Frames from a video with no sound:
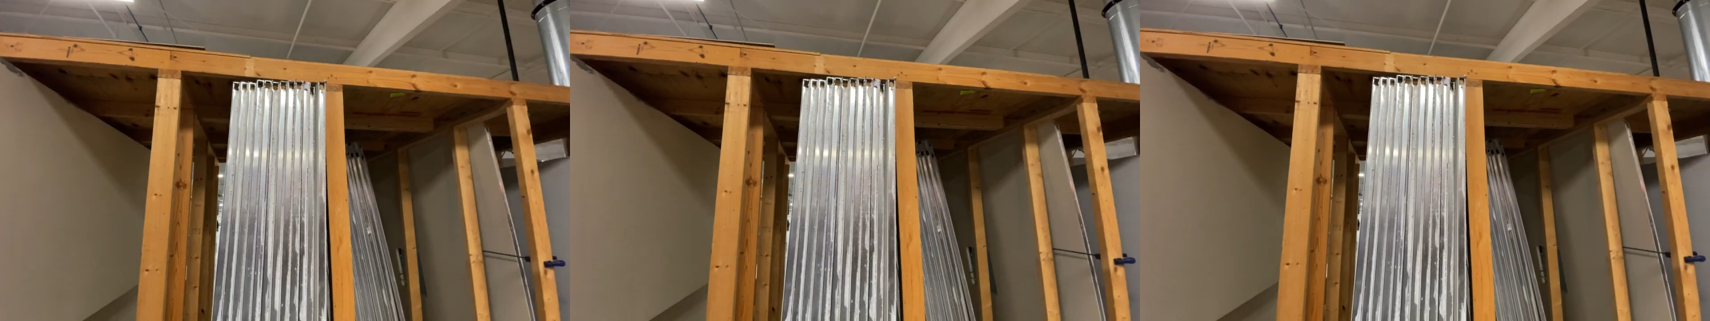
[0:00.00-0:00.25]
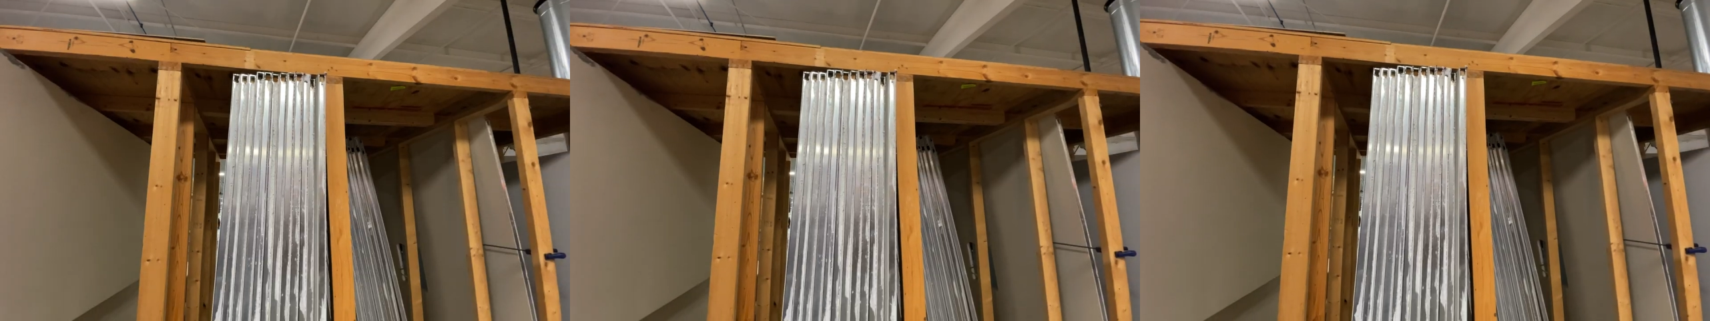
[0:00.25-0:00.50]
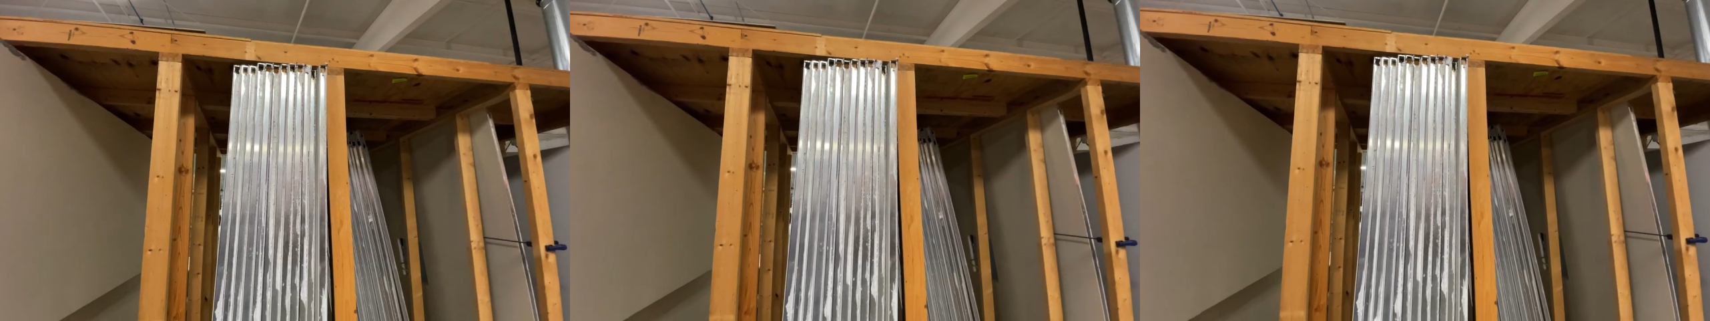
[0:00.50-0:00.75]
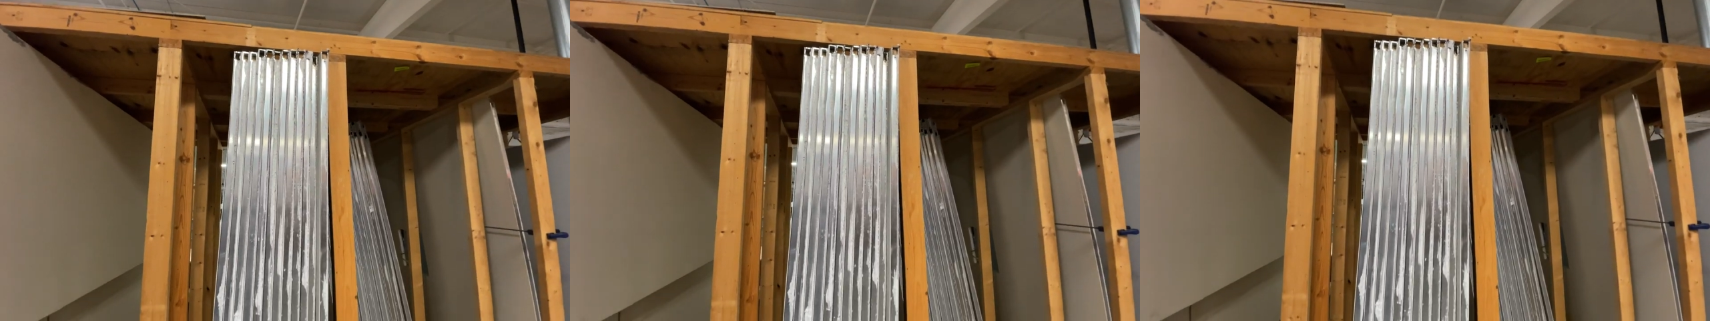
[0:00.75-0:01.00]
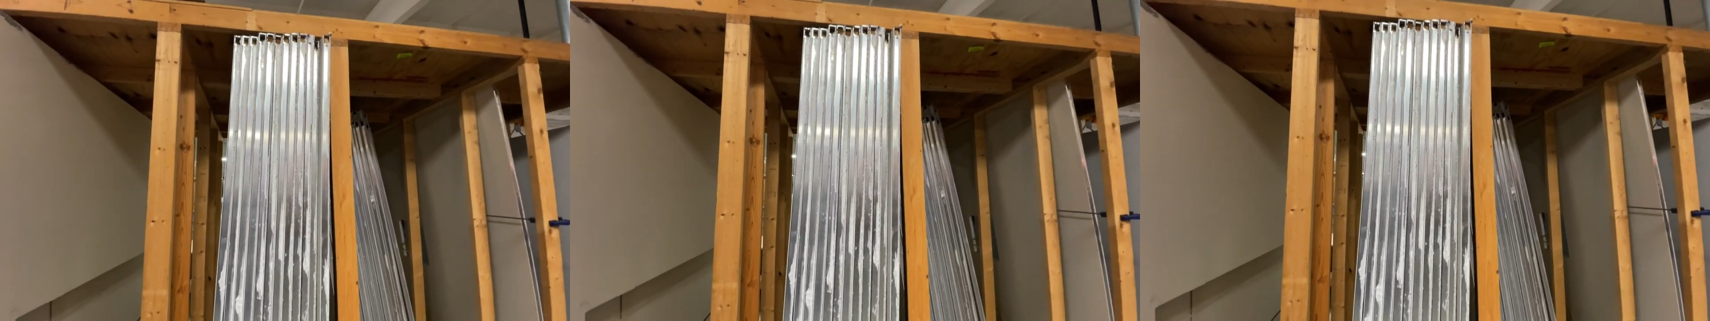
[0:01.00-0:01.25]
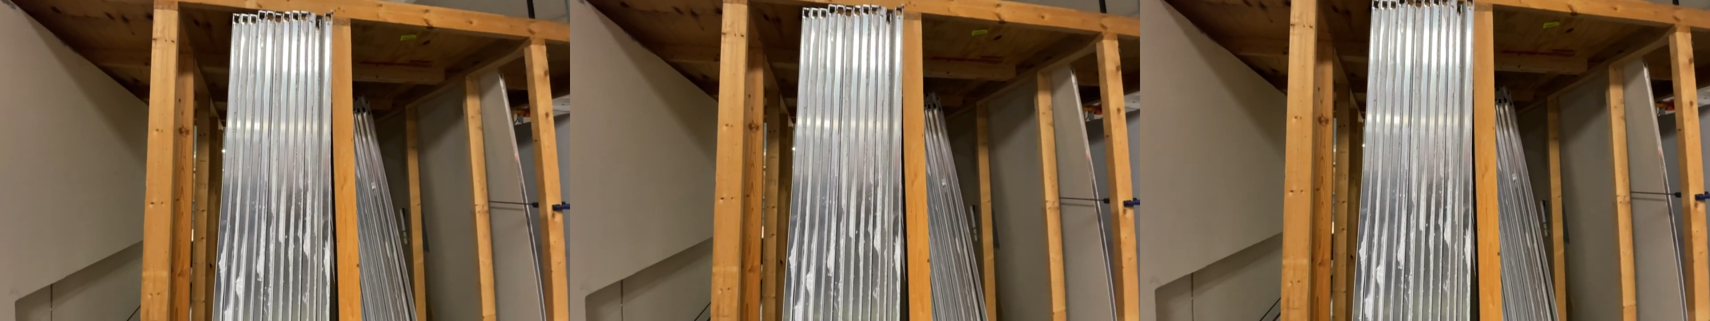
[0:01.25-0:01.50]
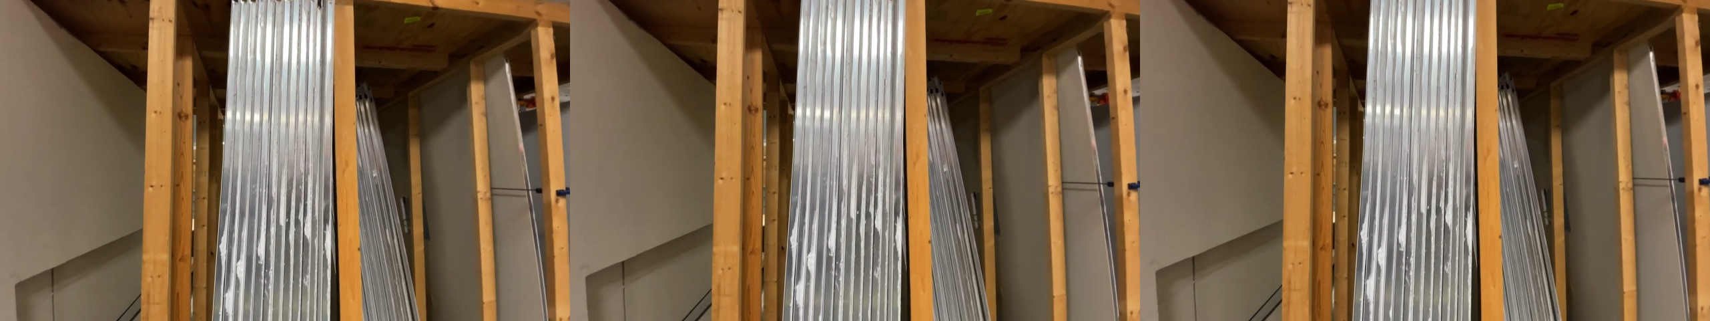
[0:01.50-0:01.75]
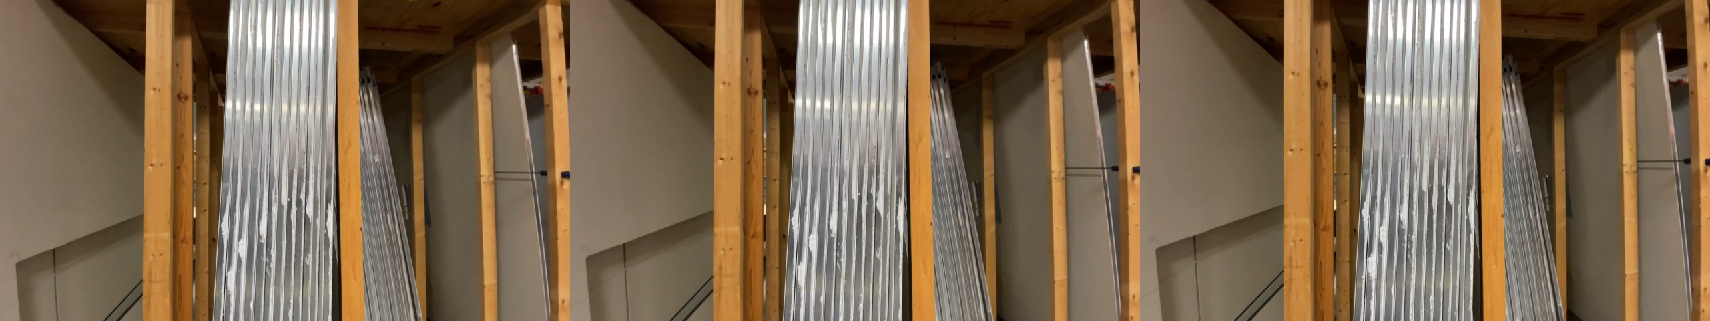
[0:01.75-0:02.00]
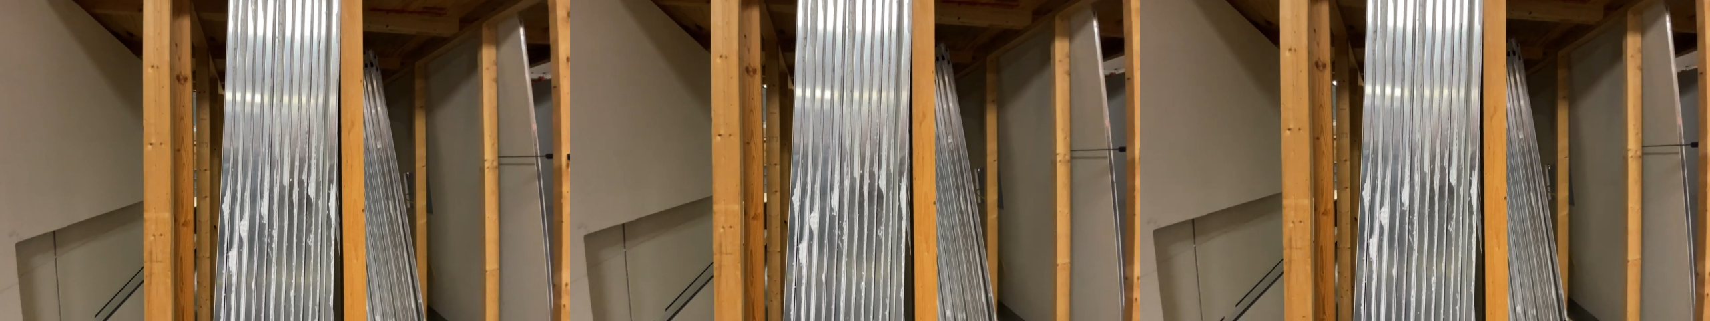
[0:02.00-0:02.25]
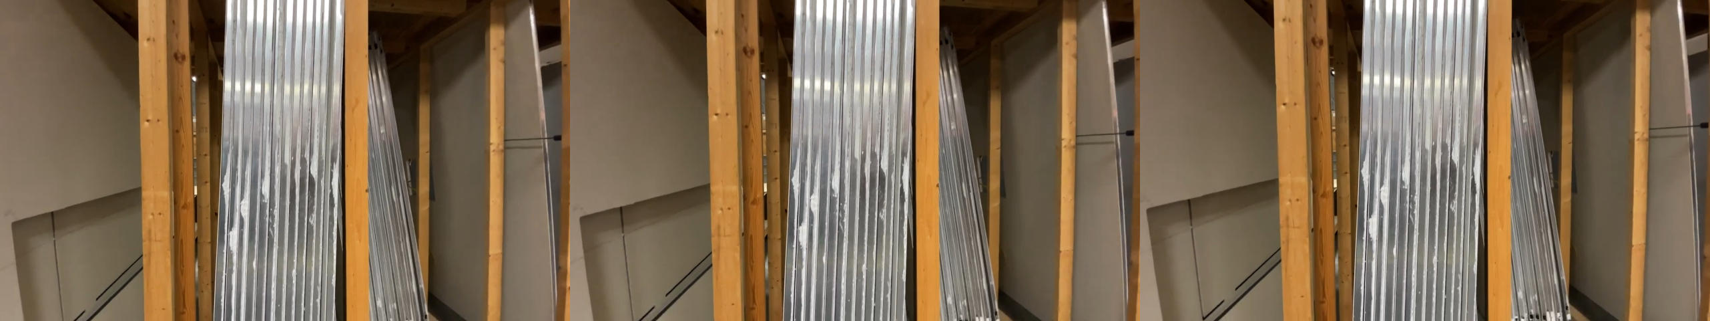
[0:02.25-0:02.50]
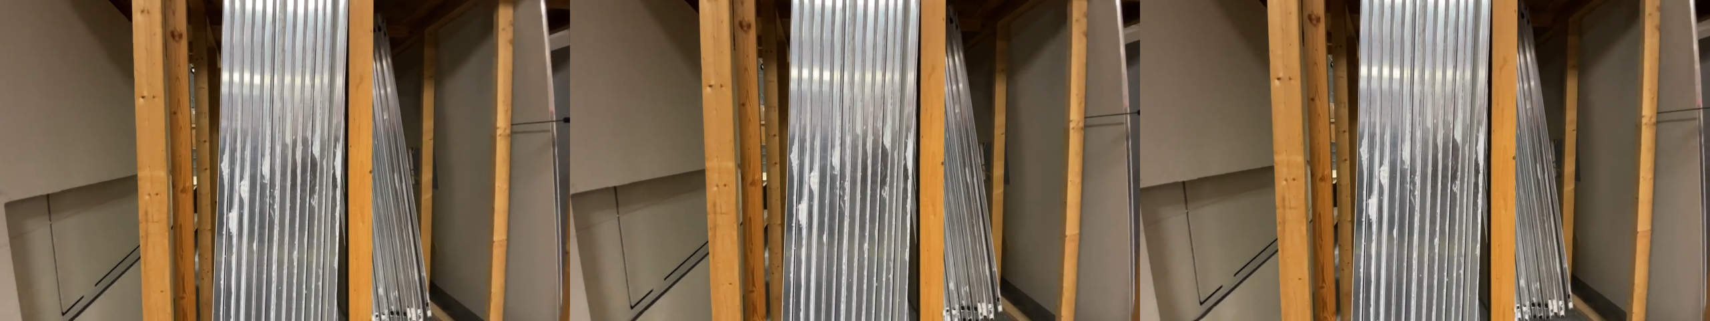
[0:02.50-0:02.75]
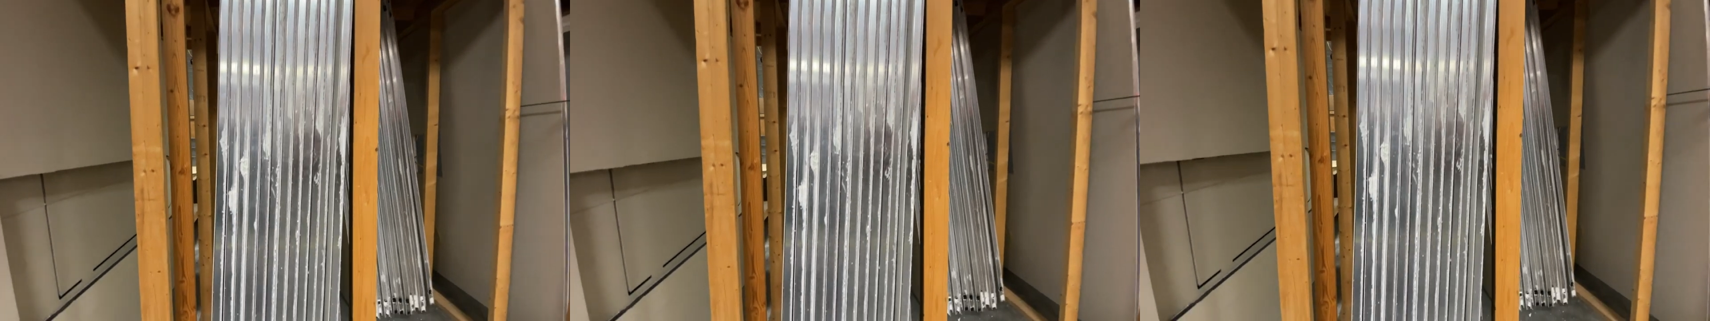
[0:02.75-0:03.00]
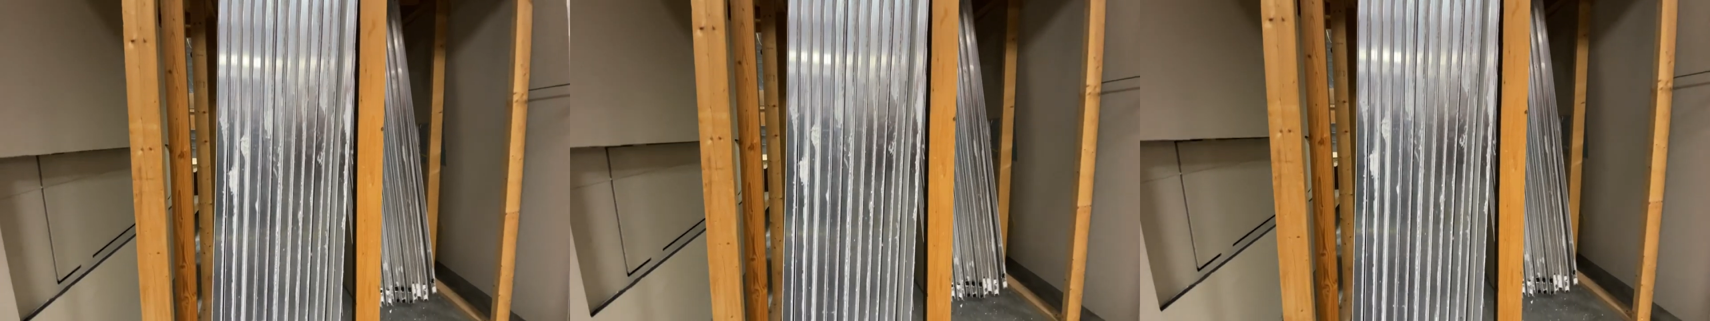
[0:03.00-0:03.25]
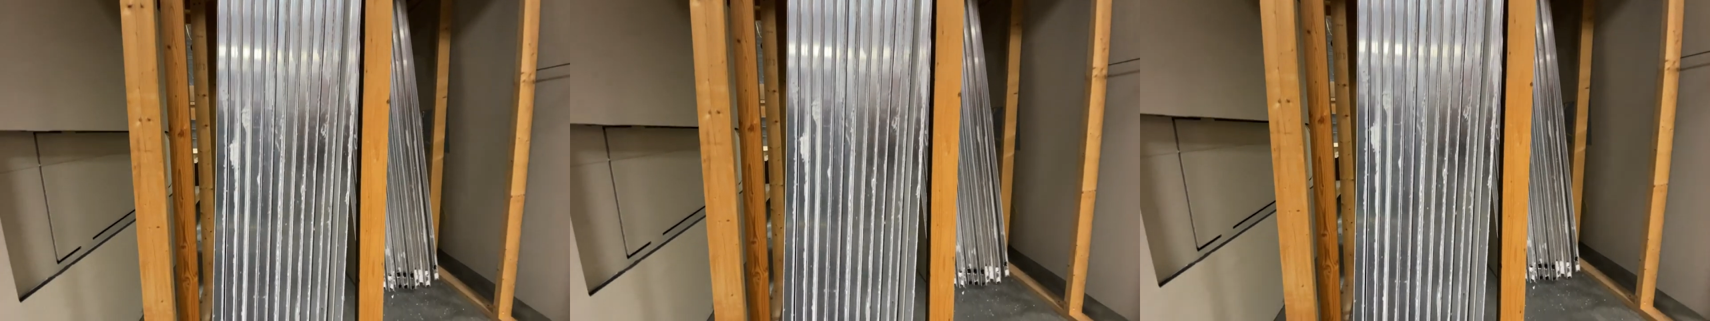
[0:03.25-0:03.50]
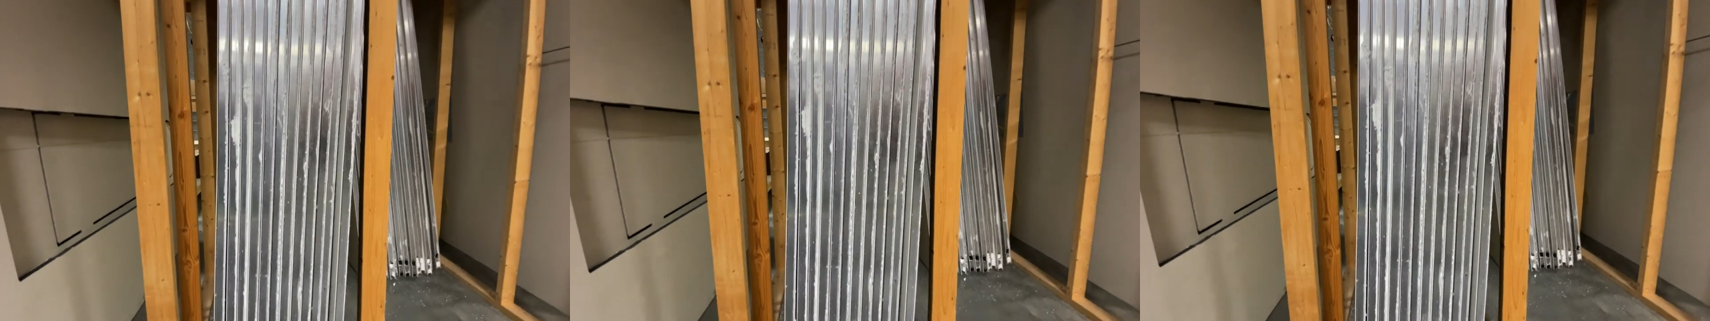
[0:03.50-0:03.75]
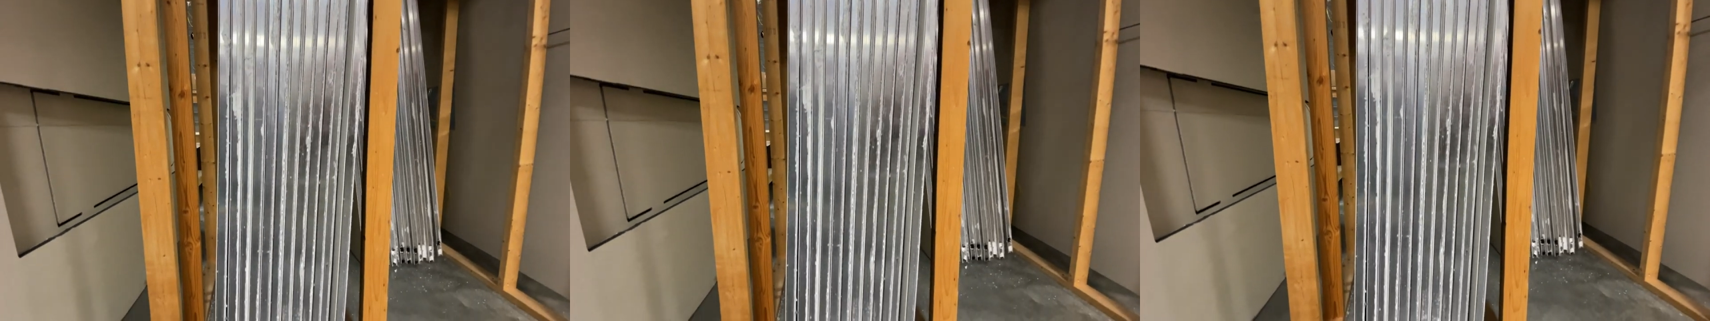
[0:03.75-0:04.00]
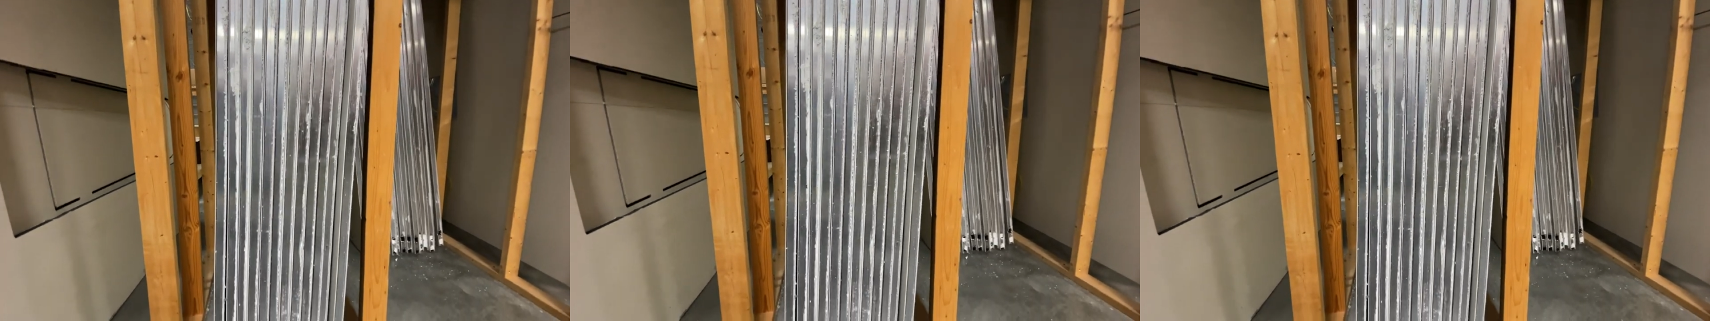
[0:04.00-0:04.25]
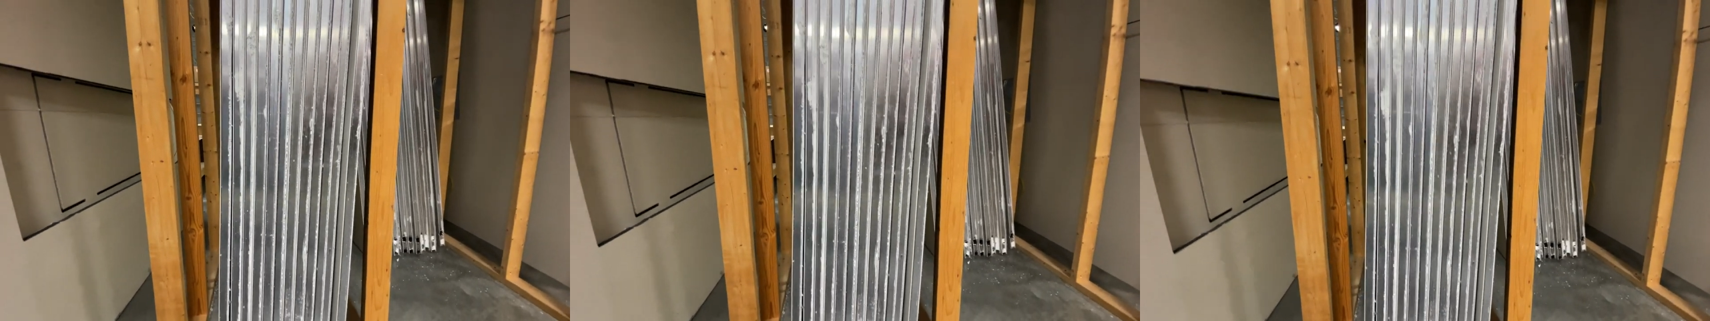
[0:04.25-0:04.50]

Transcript: [unreadable: no face in view]